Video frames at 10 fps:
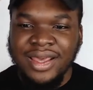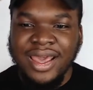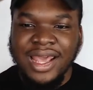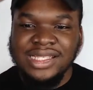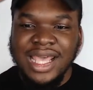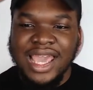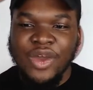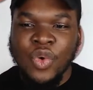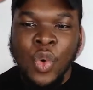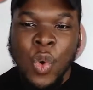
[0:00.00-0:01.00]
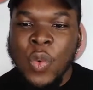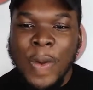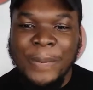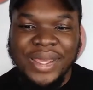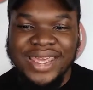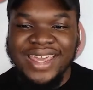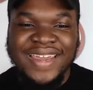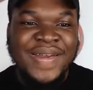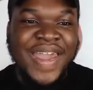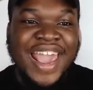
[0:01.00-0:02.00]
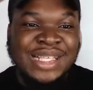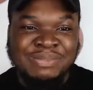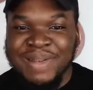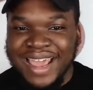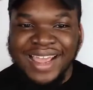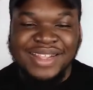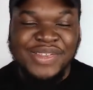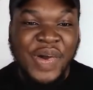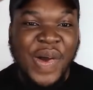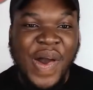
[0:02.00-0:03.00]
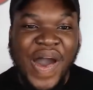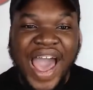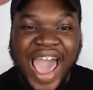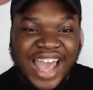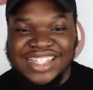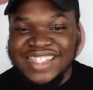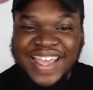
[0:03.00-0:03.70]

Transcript: And it's like, all will be explained at